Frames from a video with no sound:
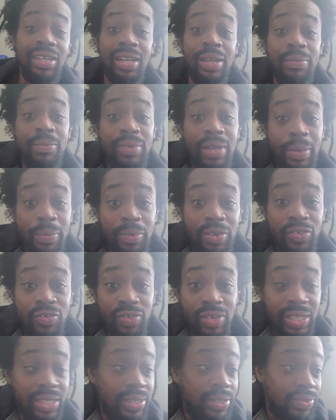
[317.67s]
Let me, let me
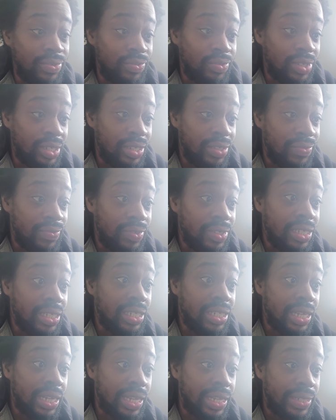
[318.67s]
re-
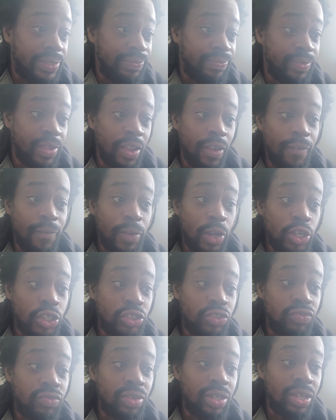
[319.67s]
read that.
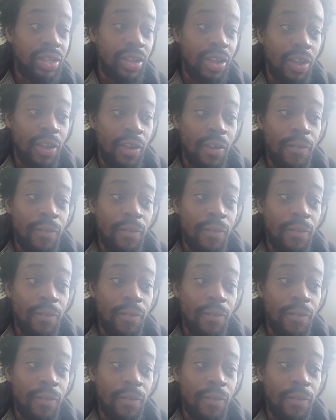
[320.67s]
Verse 3.